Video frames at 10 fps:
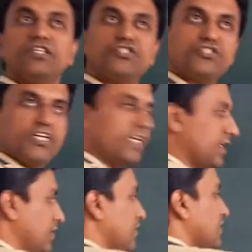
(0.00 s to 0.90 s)

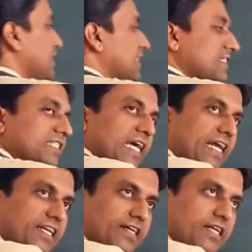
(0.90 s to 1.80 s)
string, that is
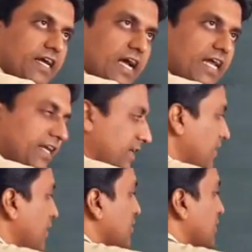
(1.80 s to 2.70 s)
character array.